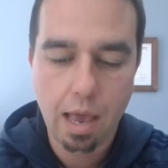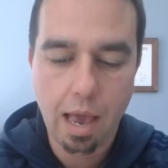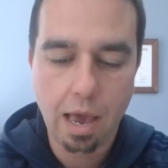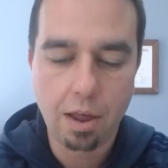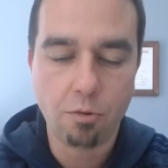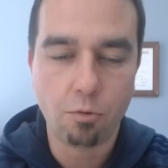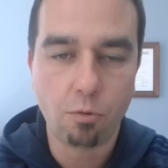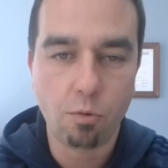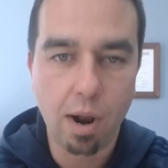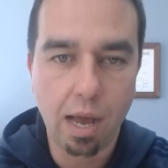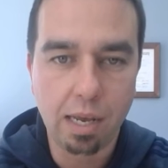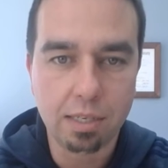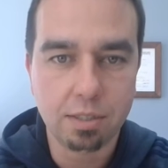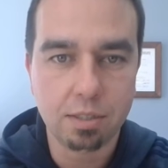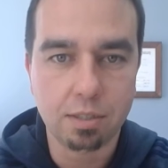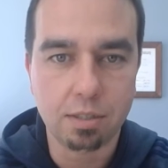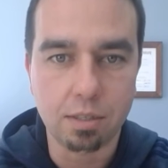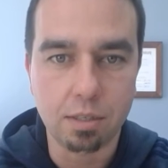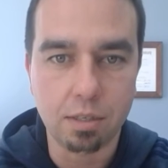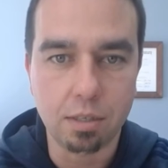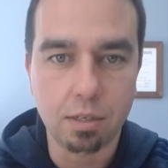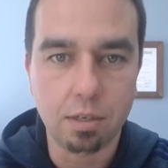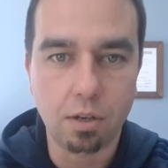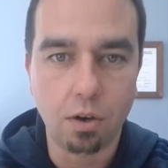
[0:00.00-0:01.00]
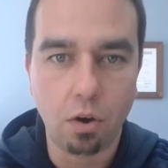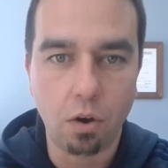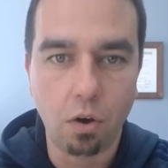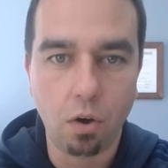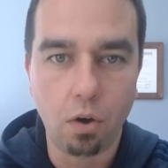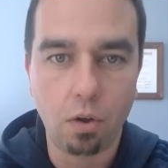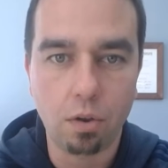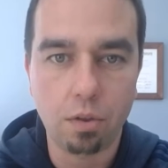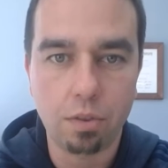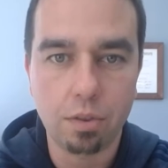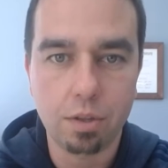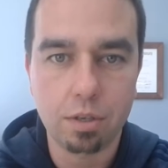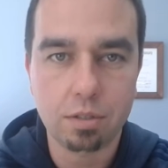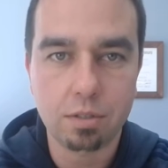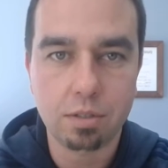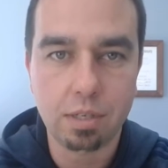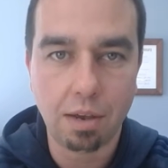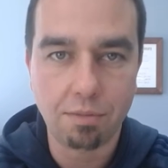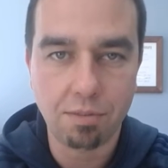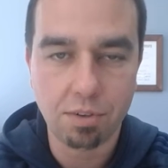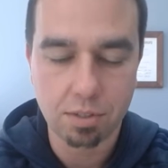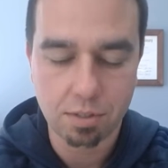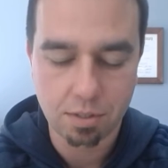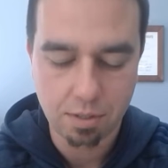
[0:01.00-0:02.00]
and rested on the
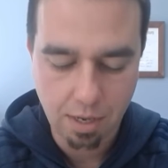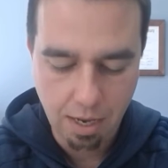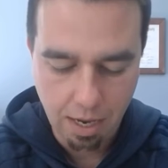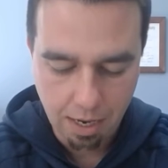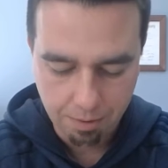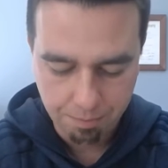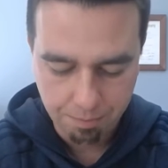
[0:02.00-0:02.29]
seventh